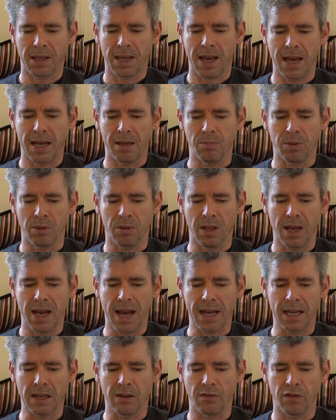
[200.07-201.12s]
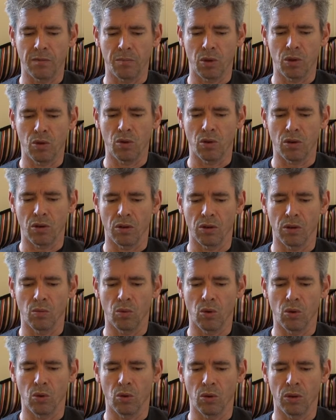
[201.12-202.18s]
cable hanging from a hook on the
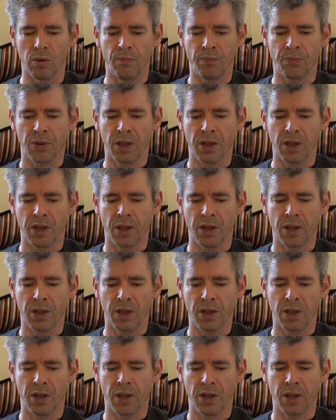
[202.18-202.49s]
wall.